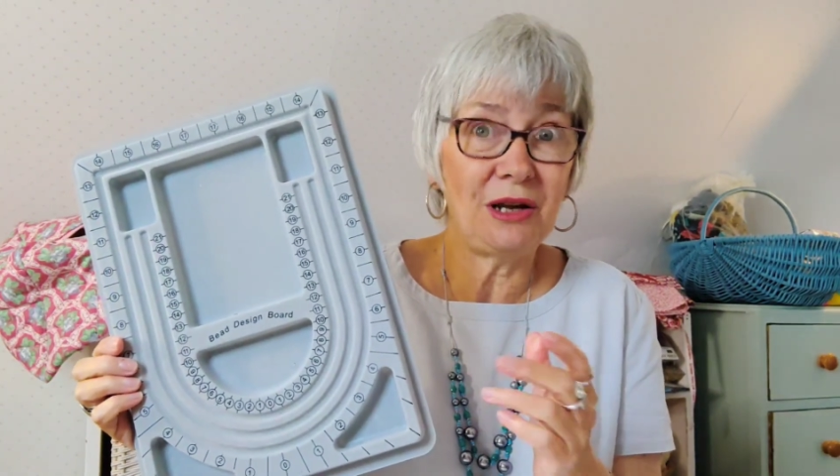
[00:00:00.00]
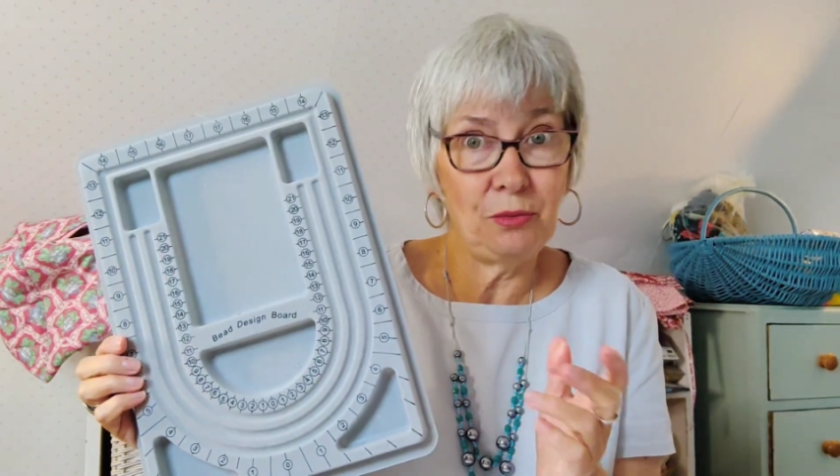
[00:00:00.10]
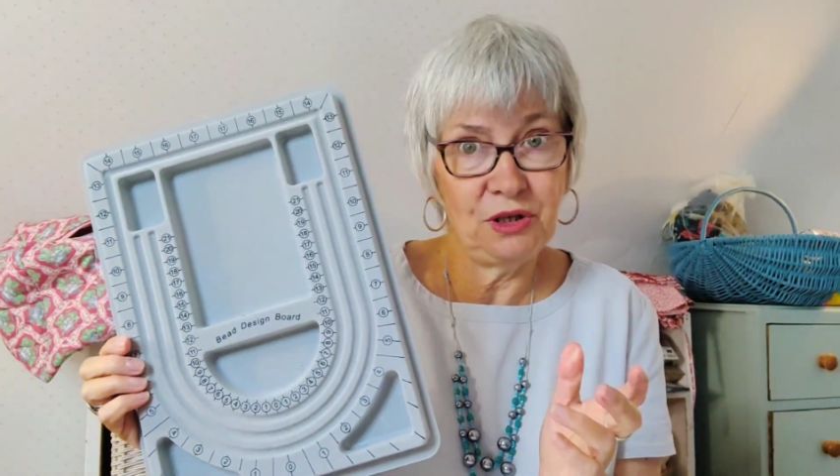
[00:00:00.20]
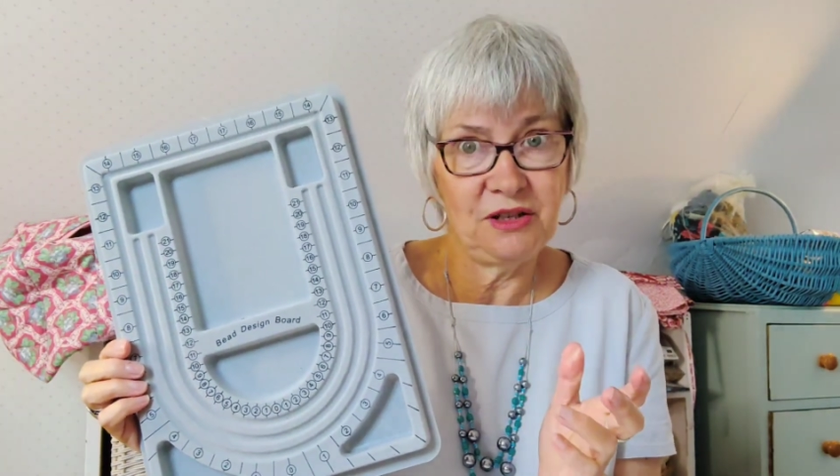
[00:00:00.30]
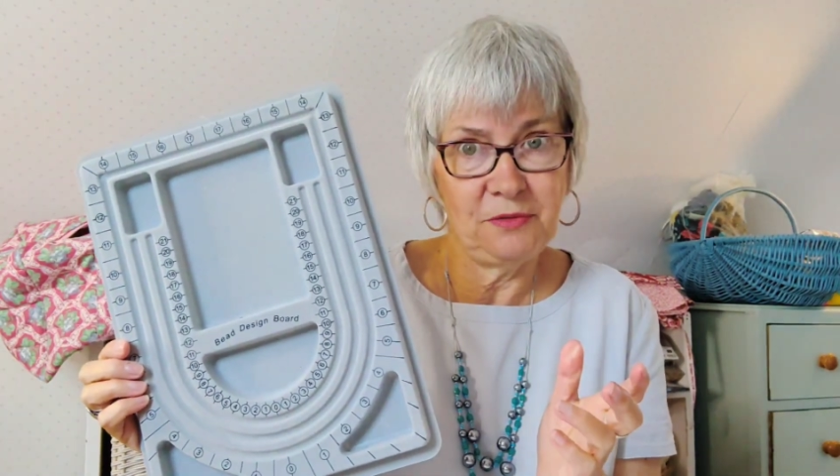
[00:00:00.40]
I
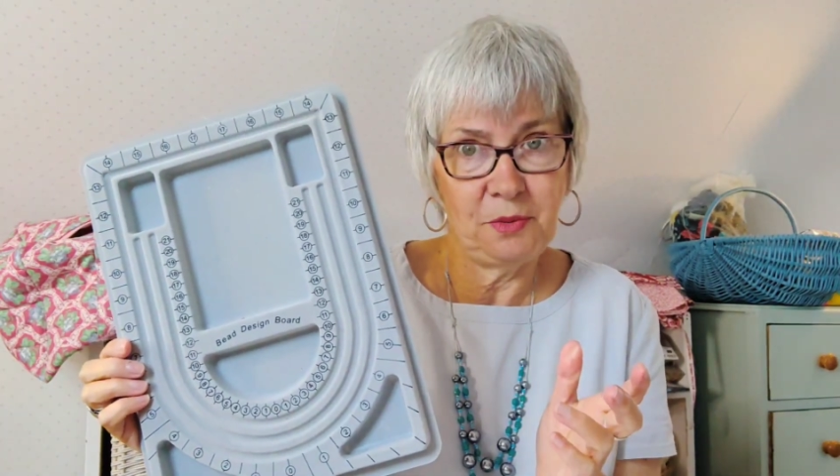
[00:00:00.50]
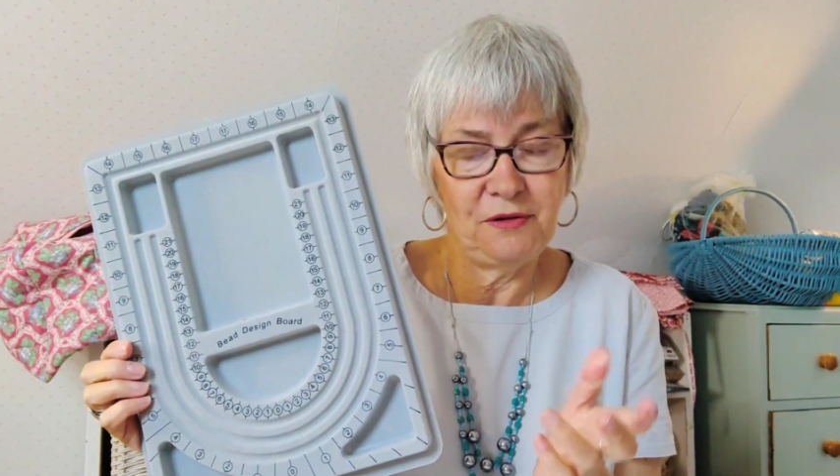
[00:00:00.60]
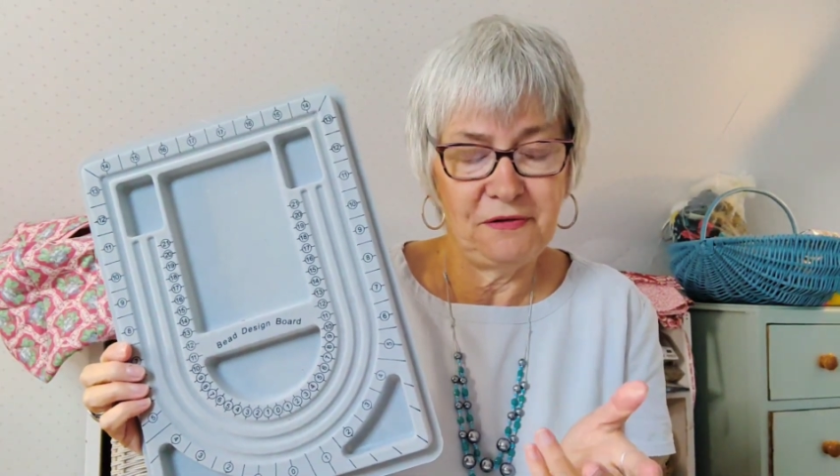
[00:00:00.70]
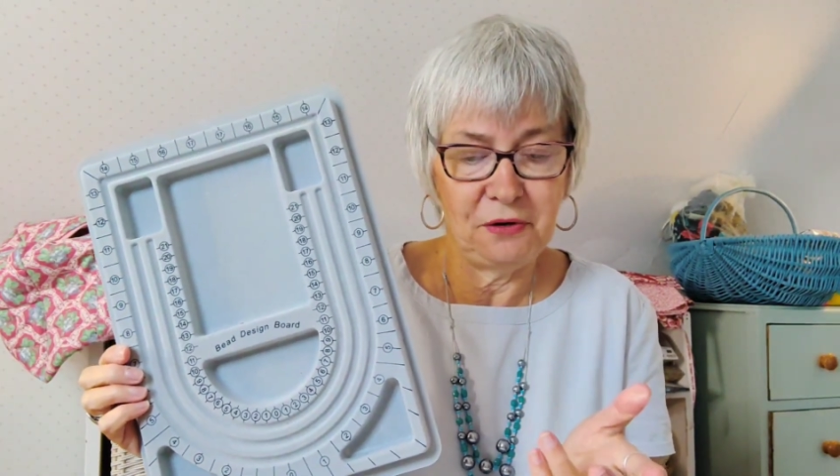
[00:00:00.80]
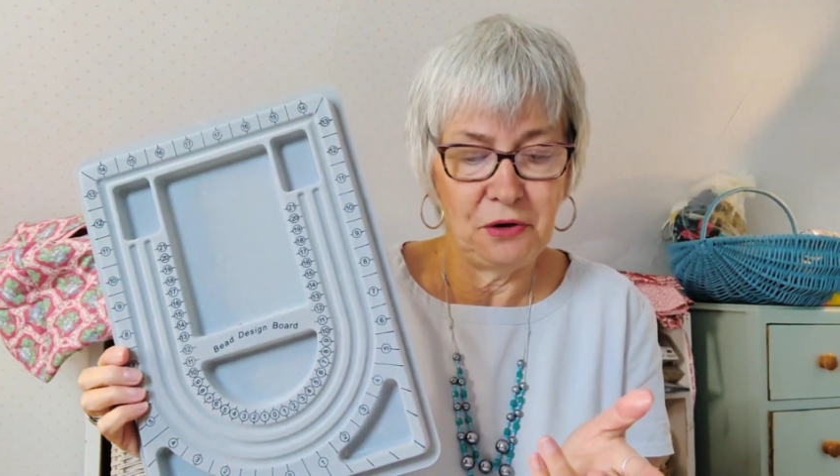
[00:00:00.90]
would have
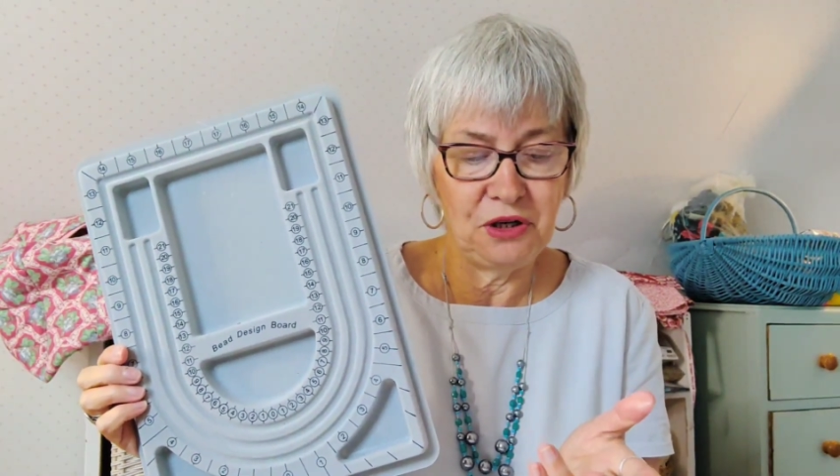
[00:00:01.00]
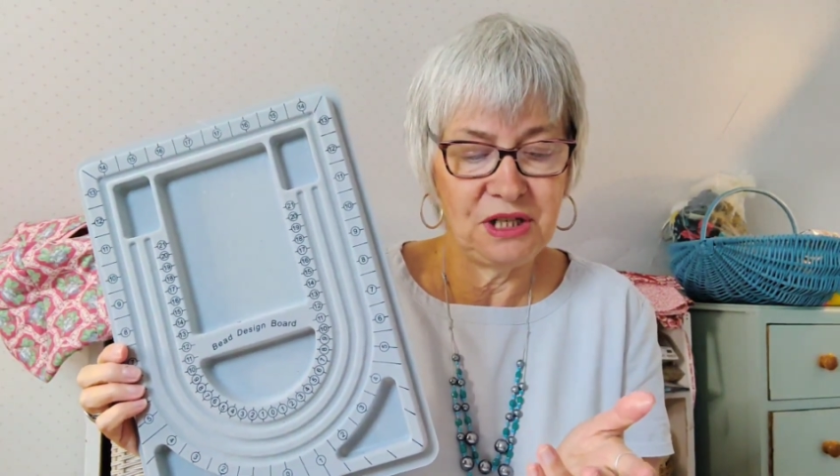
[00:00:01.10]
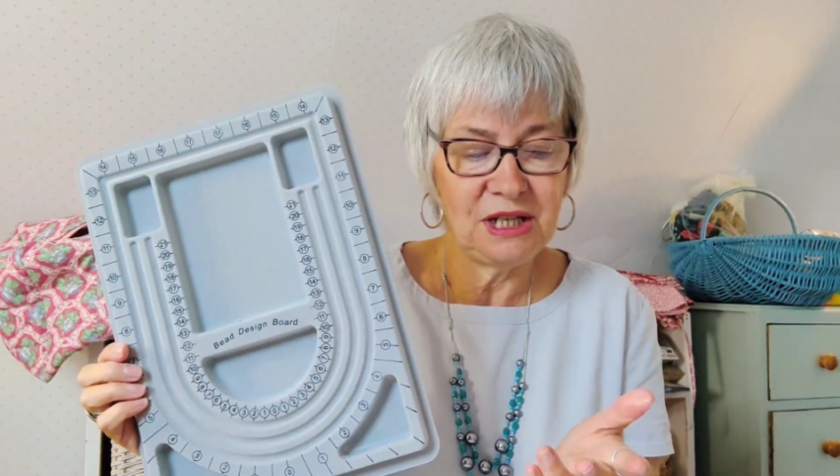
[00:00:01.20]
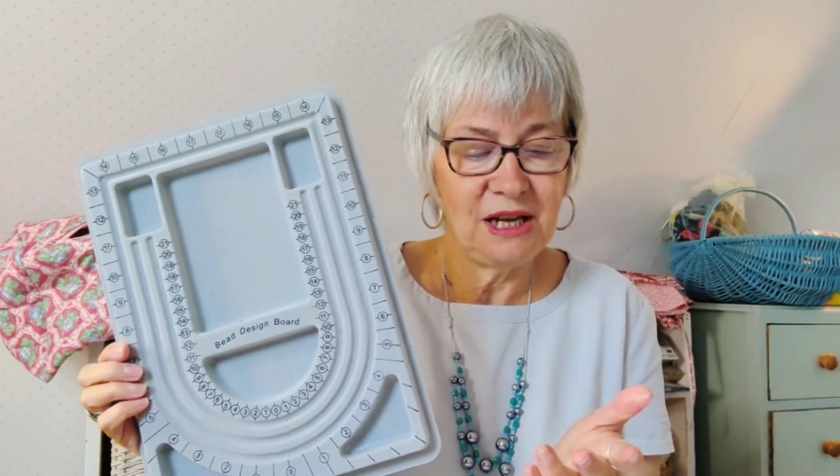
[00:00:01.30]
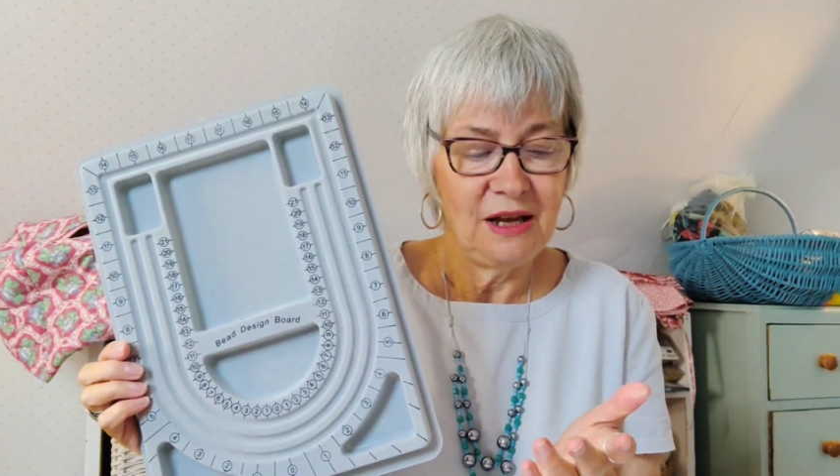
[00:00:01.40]
preferred,